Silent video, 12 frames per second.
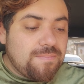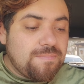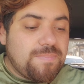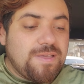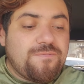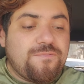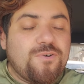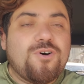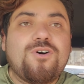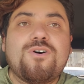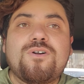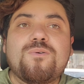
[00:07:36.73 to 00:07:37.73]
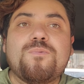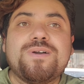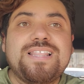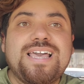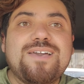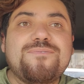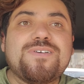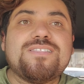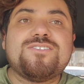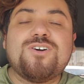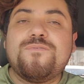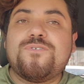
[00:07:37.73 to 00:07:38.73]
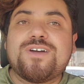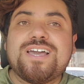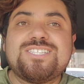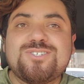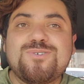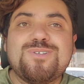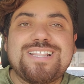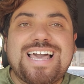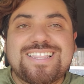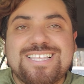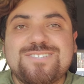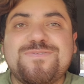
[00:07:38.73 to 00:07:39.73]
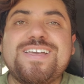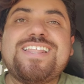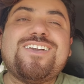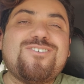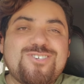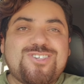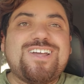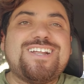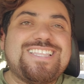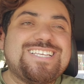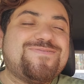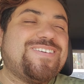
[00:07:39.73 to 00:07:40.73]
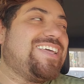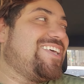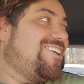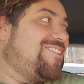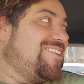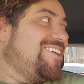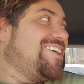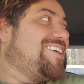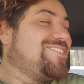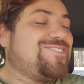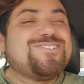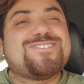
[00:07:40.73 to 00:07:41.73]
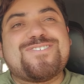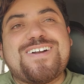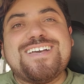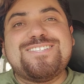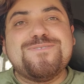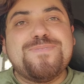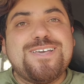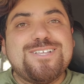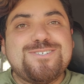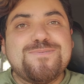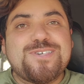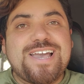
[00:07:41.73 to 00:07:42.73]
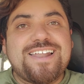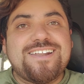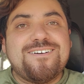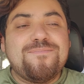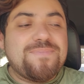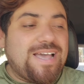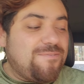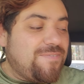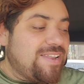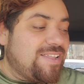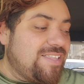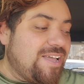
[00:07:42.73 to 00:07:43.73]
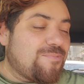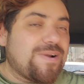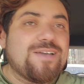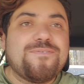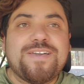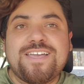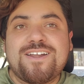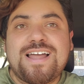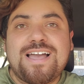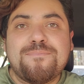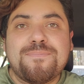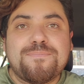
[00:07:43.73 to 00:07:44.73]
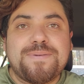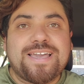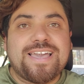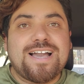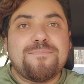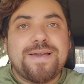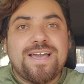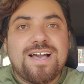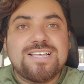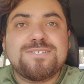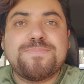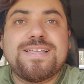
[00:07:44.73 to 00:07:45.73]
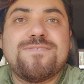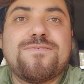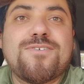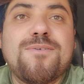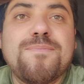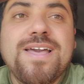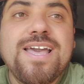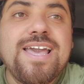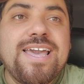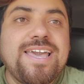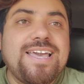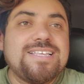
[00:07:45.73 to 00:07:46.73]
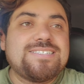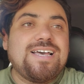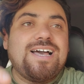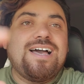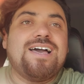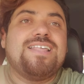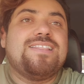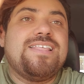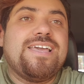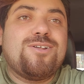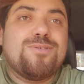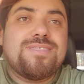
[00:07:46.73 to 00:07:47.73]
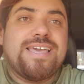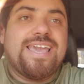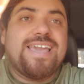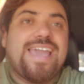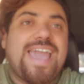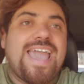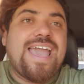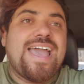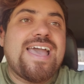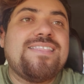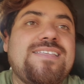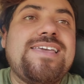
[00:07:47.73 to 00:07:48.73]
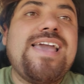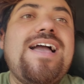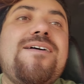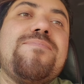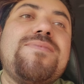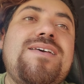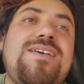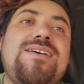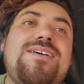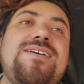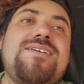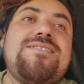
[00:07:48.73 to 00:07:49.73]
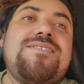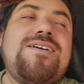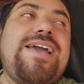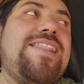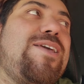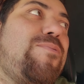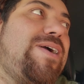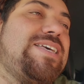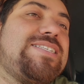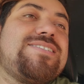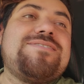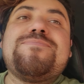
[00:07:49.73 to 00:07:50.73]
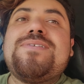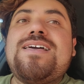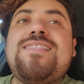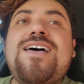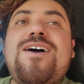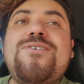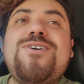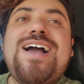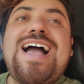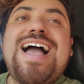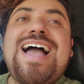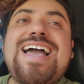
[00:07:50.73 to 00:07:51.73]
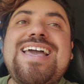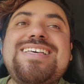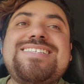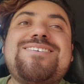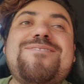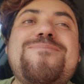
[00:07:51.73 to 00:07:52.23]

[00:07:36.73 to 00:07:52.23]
before we leave, don't forget to like this video, share this video, subscribe to my YouTube channel. I finally arrived here. I'm picking up my husband from his little thing. And yeah, anyways, love you guys.